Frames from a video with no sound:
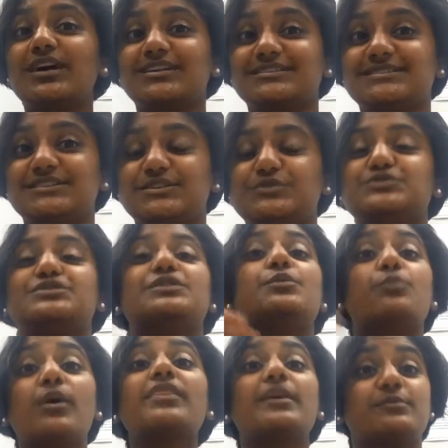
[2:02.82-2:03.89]
Constitution, the
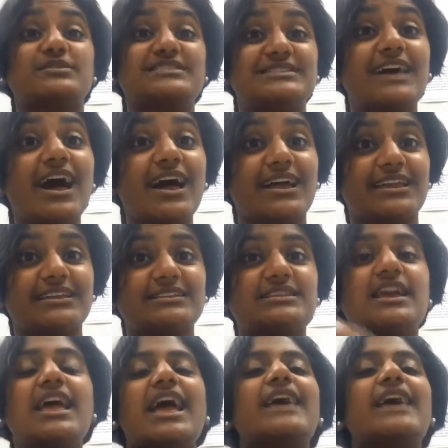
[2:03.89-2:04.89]
one that was signed.